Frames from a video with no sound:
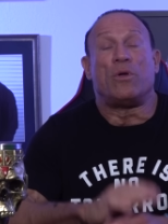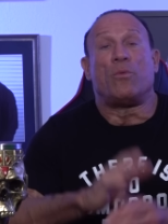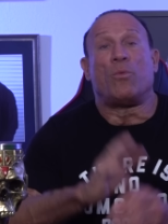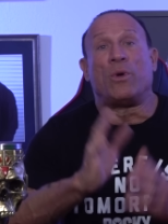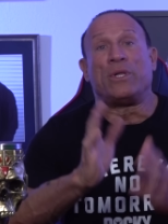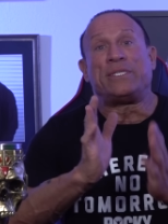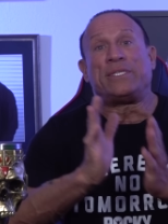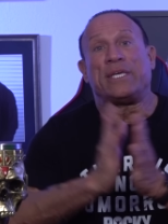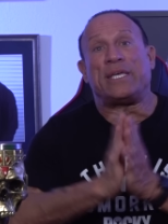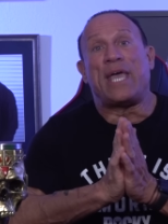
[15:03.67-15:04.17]

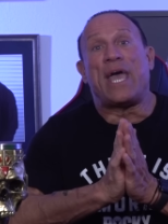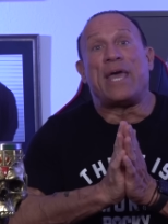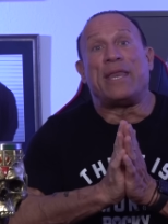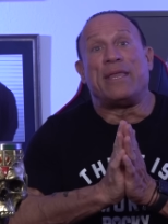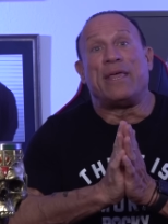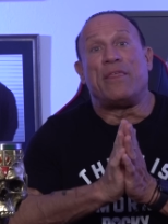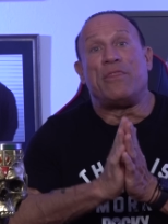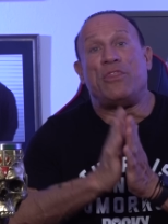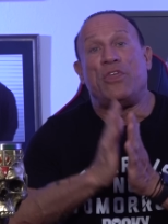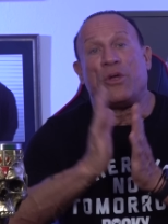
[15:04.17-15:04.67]
Once
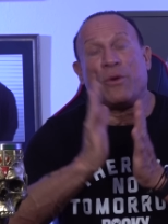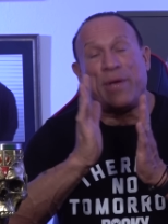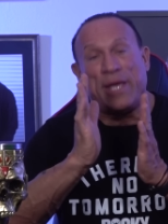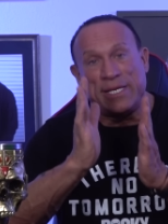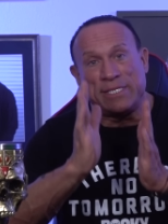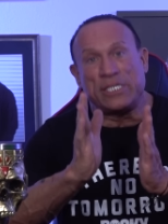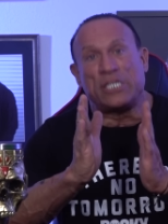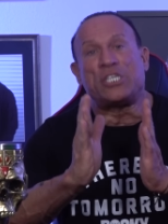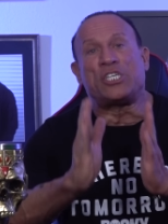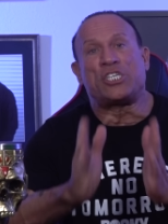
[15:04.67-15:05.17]
again, there
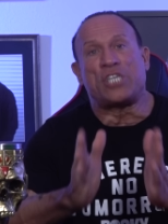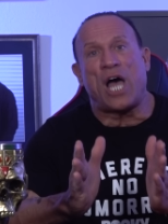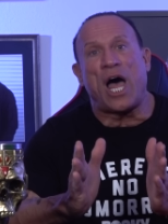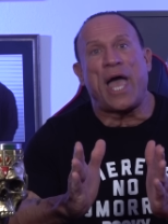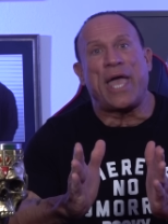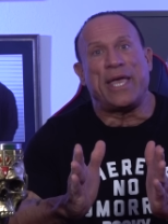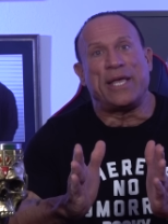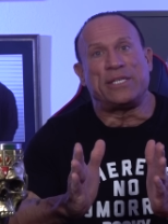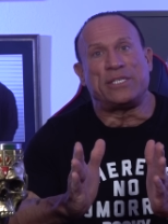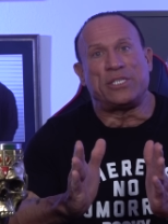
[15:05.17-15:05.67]
is a
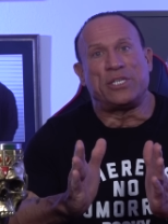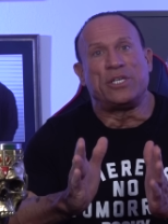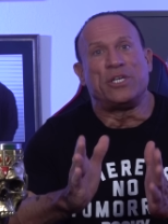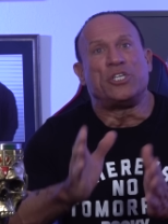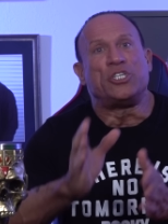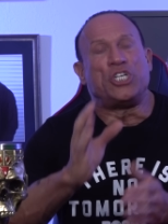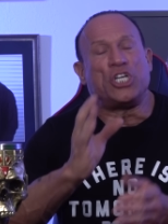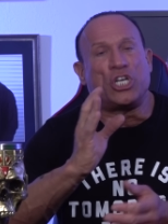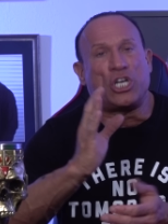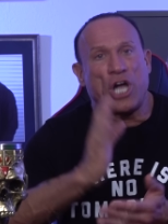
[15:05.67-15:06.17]
science
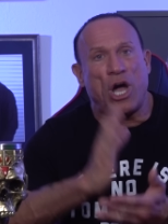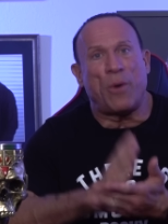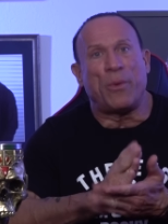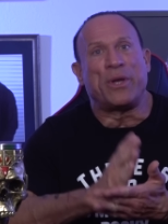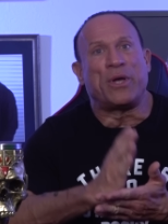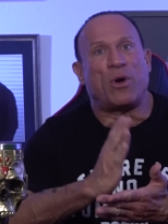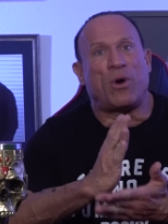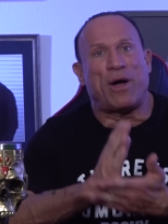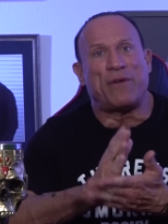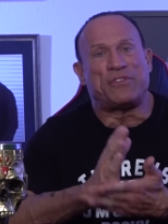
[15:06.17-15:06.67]
to
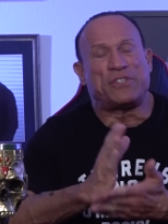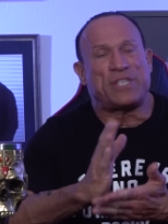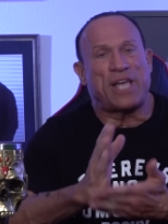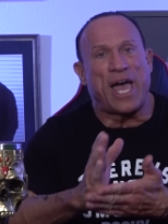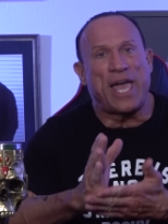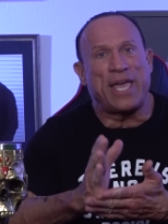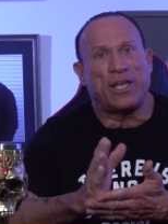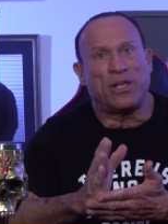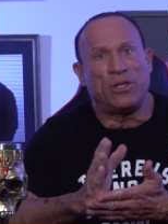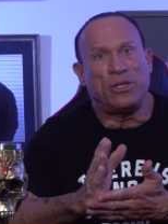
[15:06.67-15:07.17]
going off
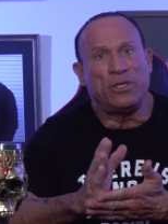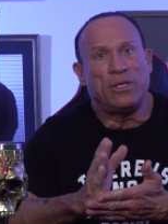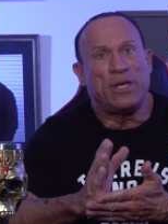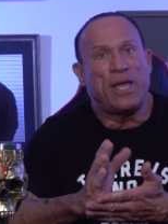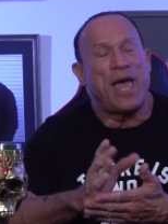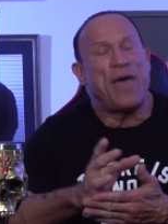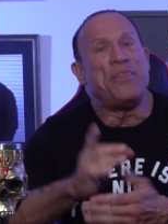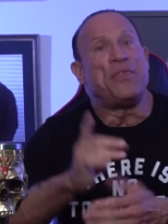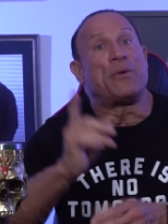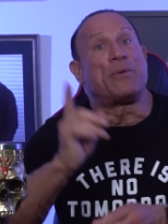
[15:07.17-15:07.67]
cycle,
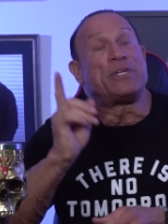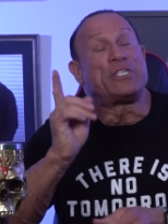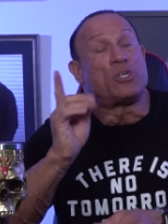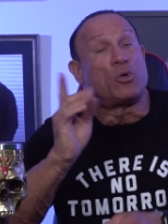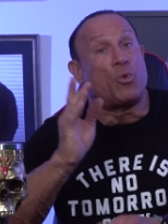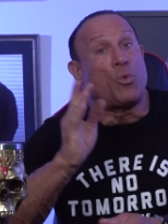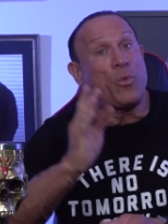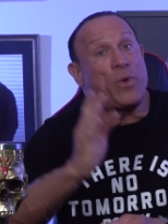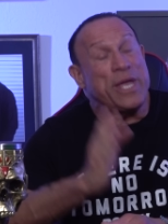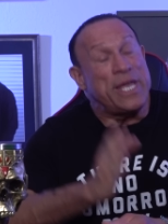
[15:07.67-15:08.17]
and there is a
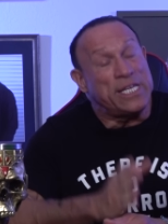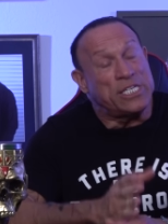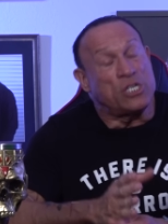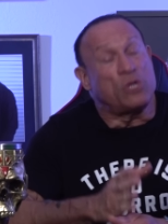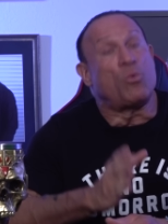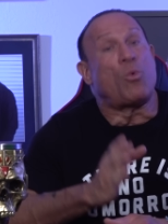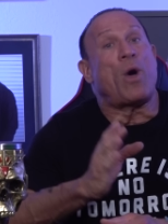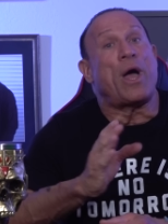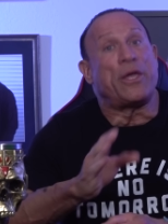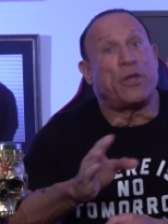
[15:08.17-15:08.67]

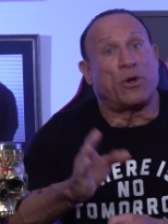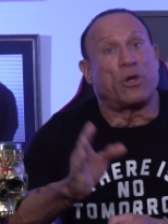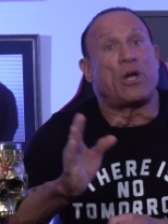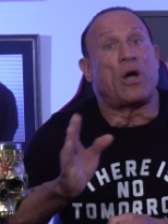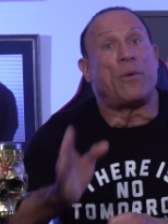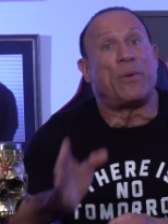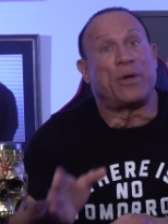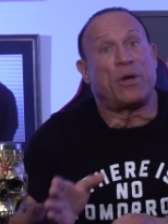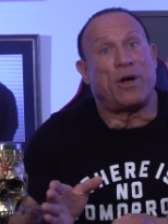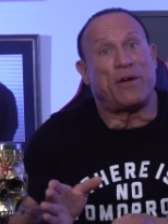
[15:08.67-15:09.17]
reason why you're
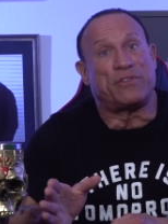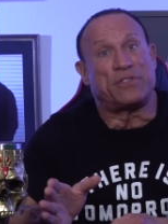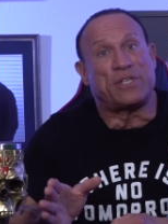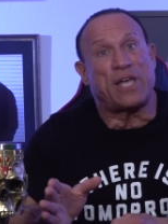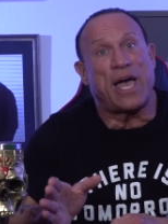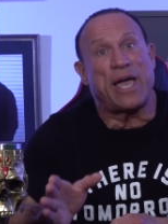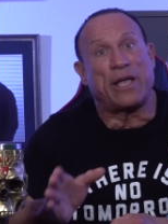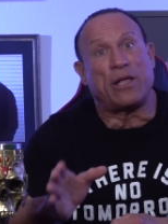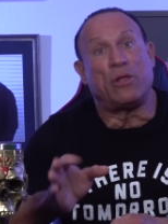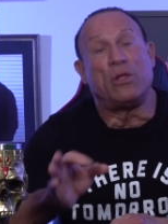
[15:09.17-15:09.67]
going off
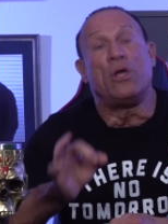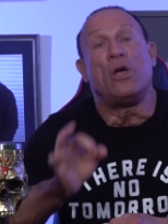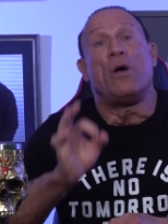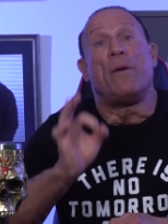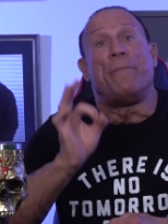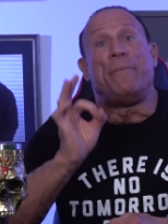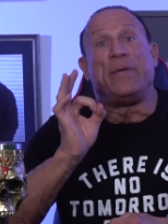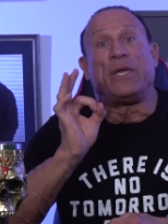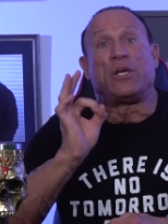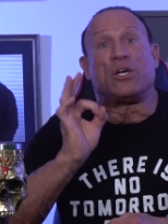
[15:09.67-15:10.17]
cycle
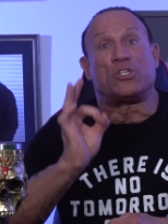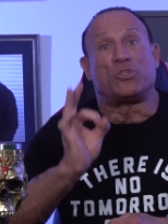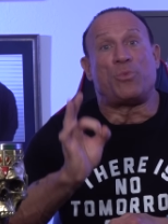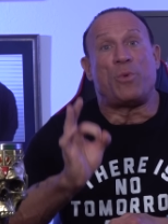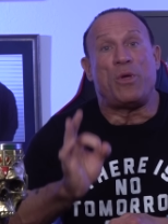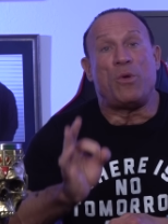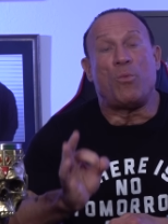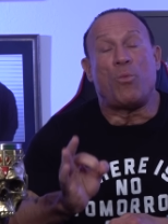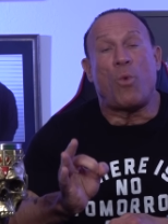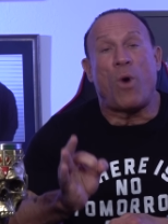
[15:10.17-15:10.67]
because
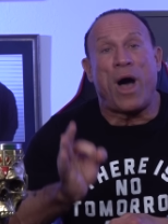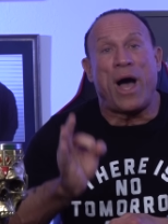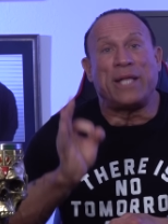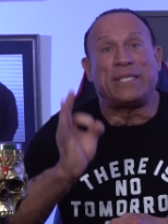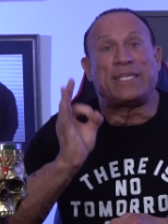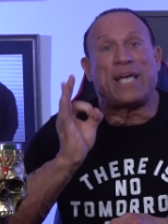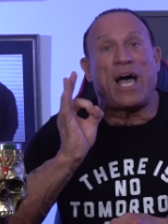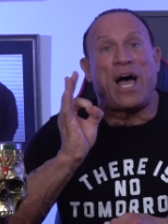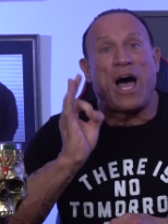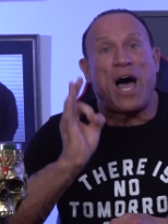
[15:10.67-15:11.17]
we
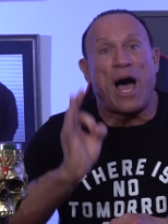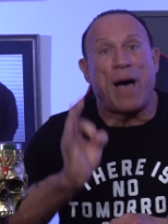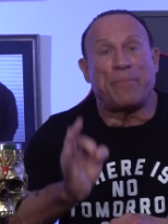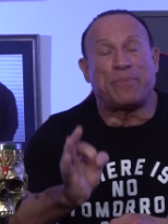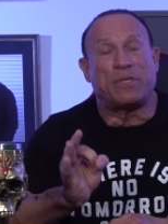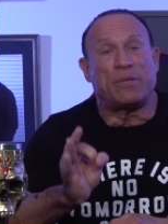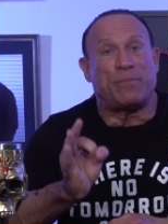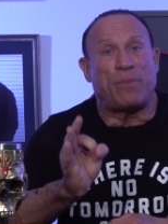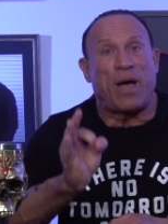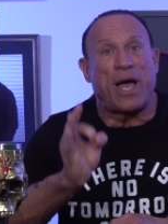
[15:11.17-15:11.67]
want to
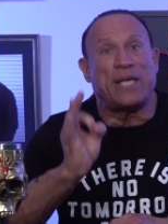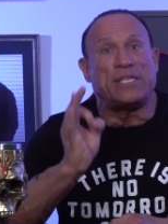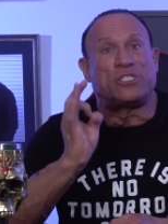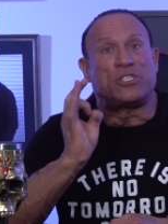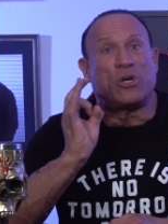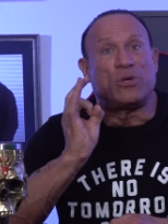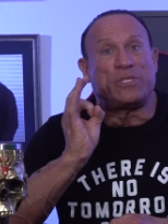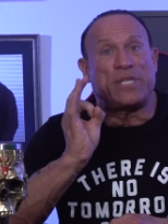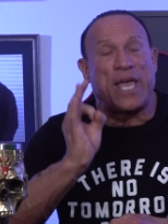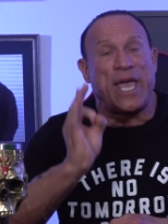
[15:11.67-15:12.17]
optimize
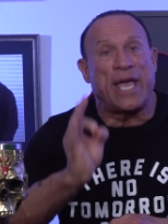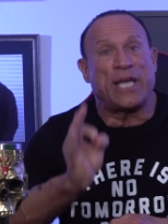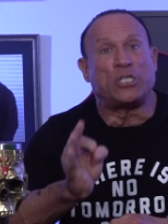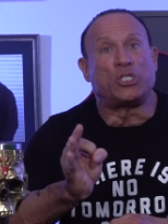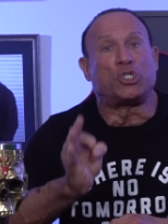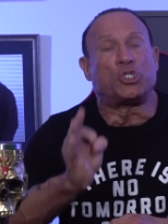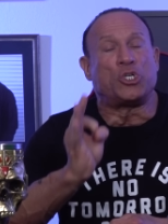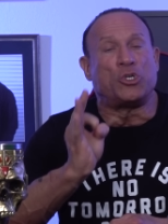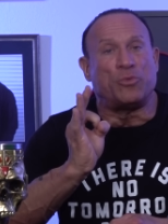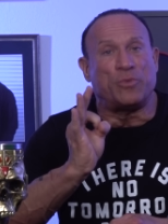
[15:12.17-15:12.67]
those
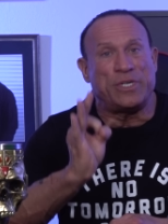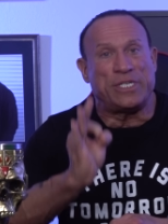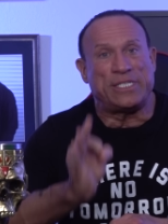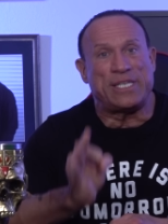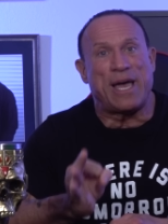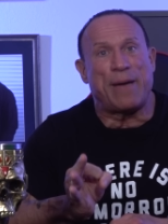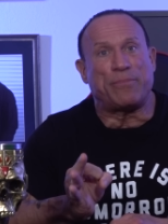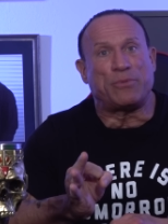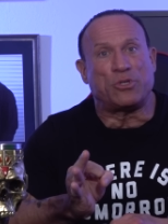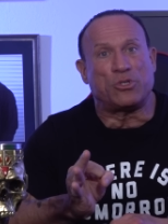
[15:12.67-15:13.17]
androgen
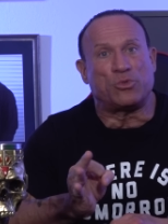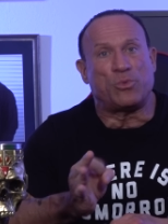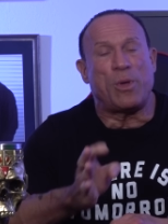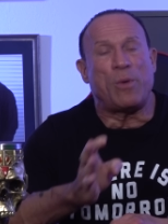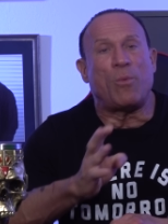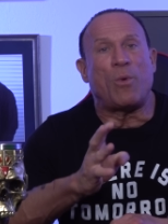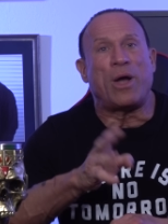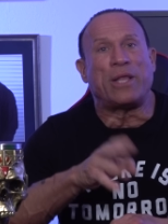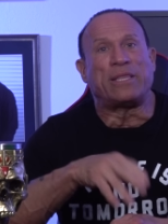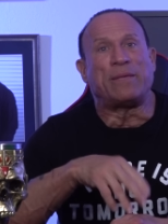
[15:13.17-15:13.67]
receptors. We
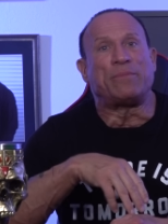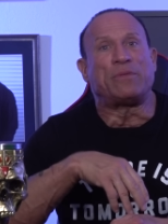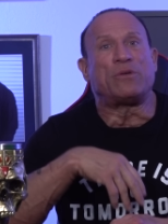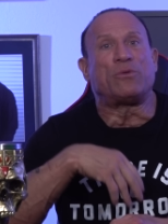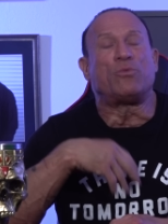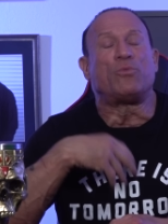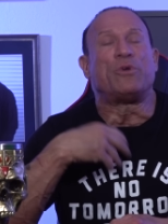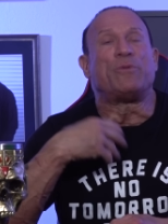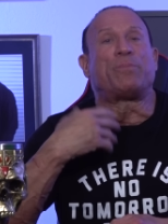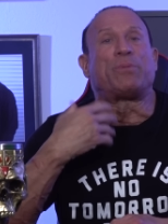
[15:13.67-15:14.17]
want them to
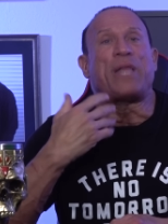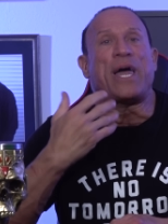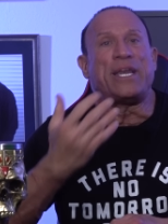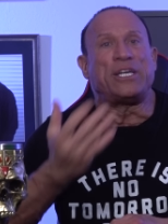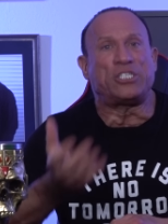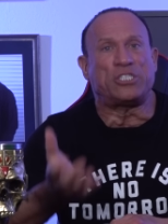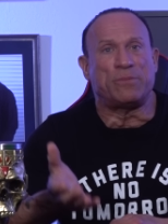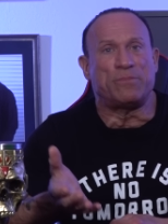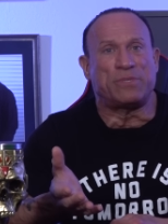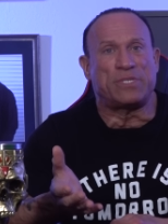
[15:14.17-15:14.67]

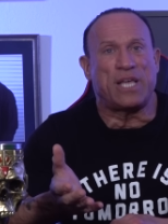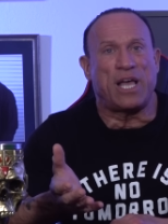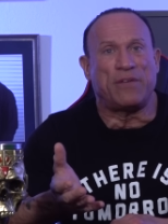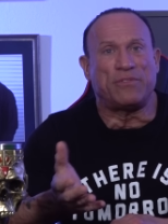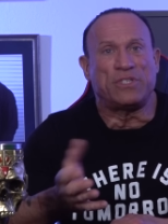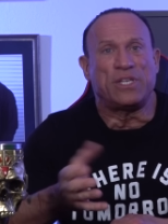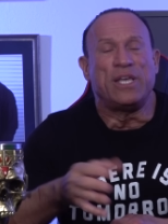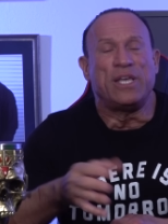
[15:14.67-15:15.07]
replenish themselves